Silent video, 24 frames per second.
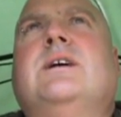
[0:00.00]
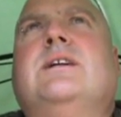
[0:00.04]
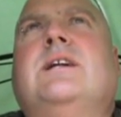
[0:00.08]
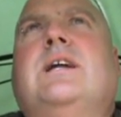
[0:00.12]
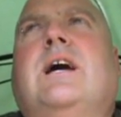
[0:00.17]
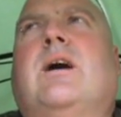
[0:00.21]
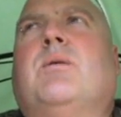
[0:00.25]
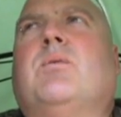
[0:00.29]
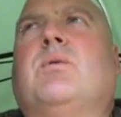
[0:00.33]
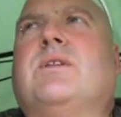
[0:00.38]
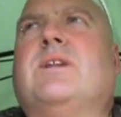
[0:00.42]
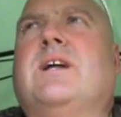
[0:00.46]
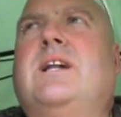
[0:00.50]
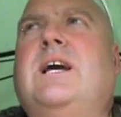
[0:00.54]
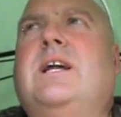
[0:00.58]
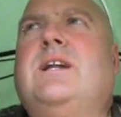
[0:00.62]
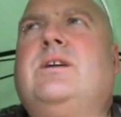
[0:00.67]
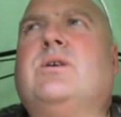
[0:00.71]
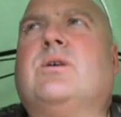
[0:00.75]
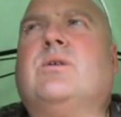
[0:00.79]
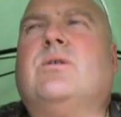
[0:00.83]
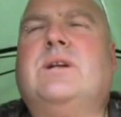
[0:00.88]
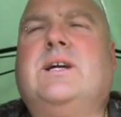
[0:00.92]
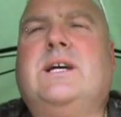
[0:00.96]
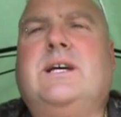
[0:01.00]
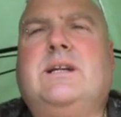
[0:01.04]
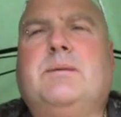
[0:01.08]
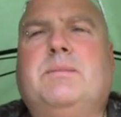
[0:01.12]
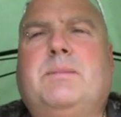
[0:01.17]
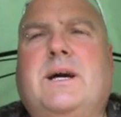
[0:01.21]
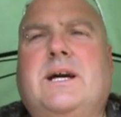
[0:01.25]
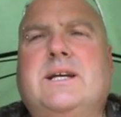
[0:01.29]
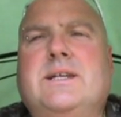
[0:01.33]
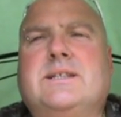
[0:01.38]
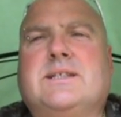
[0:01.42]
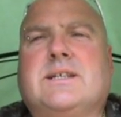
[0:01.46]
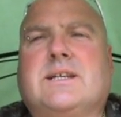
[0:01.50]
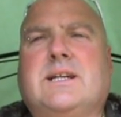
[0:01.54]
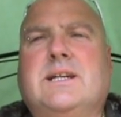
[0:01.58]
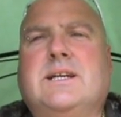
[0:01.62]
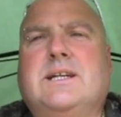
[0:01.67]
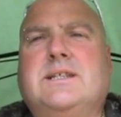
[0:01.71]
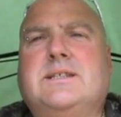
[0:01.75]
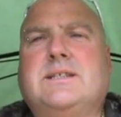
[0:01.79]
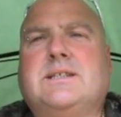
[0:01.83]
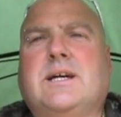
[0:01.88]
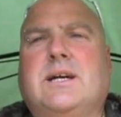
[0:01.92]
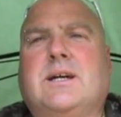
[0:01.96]
Now I want the lead core leader
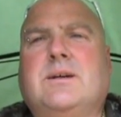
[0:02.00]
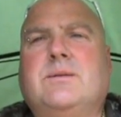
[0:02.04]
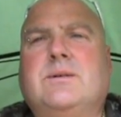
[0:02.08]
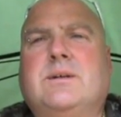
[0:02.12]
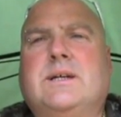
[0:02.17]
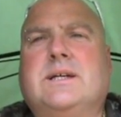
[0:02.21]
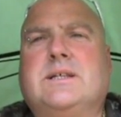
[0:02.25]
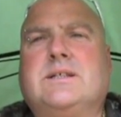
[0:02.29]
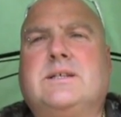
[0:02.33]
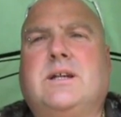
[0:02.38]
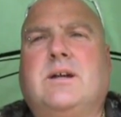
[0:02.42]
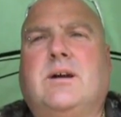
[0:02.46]
basically so it's